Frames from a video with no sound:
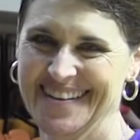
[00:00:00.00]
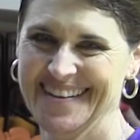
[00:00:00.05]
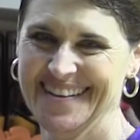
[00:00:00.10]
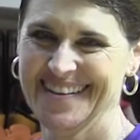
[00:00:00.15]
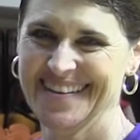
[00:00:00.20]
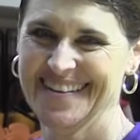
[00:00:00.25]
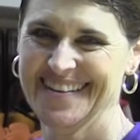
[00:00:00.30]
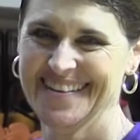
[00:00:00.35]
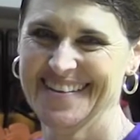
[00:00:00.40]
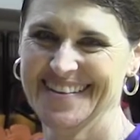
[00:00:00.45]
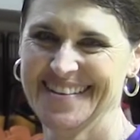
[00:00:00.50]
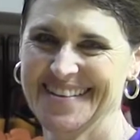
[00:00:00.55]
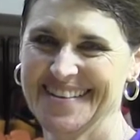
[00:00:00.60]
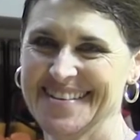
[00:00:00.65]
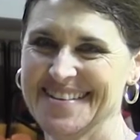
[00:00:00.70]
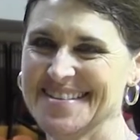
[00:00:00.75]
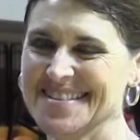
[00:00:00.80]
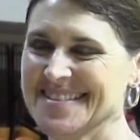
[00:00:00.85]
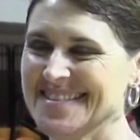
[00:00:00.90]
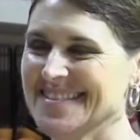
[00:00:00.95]

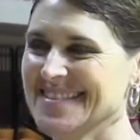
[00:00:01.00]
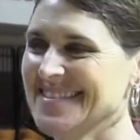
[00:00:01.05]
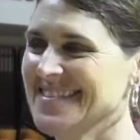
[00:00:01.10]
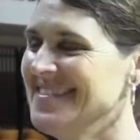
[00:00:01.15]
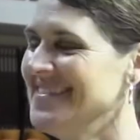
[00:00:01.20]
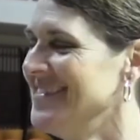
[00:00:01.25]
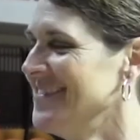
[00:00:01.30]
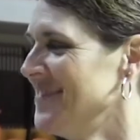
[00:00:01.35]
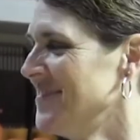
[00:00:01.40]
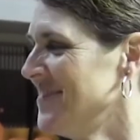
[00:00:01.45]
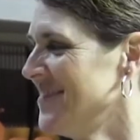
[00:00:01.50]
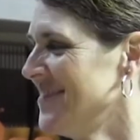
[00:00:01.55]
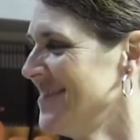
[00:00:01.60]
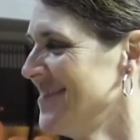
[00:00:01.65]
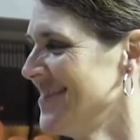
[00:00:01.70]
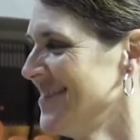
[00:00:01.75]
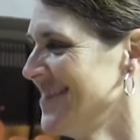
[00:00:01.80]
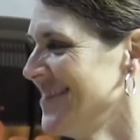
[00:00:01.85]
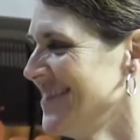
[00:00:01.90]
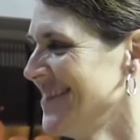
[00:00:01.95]

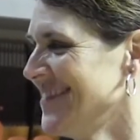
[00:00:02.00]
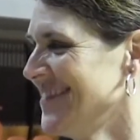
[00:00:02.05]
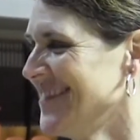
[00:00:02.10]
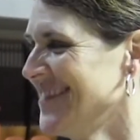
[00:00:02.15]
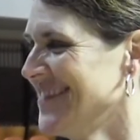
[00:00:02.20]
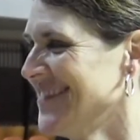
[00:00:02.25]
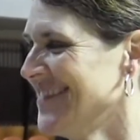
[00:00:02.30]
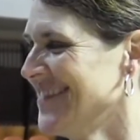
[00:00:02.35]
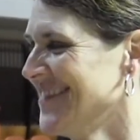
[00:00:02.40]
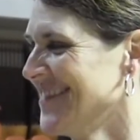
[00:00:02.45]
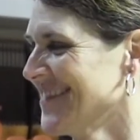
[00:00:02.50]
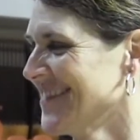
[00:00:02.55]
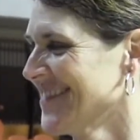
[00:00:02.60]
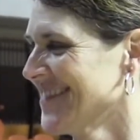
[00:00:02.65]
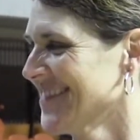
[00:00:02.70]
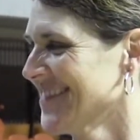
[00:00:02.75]
The person shown says nothing.